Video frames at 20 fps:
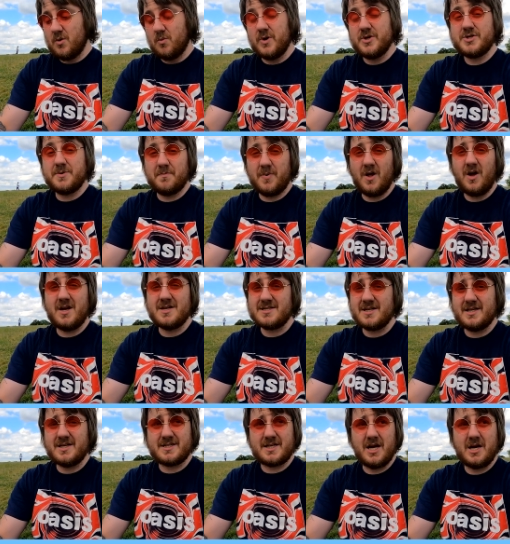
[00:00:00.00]
which implies
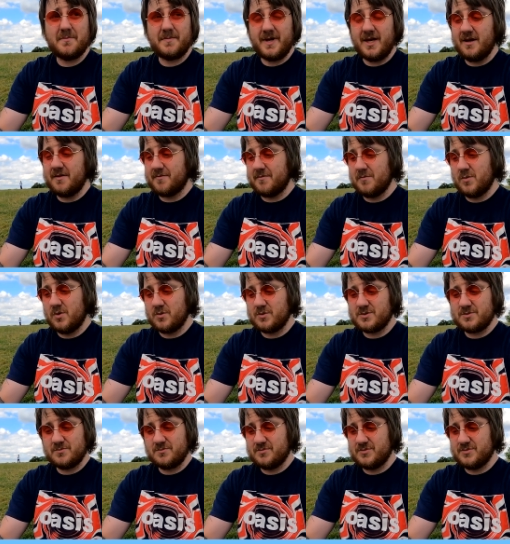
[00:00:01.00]
that there's going to be even more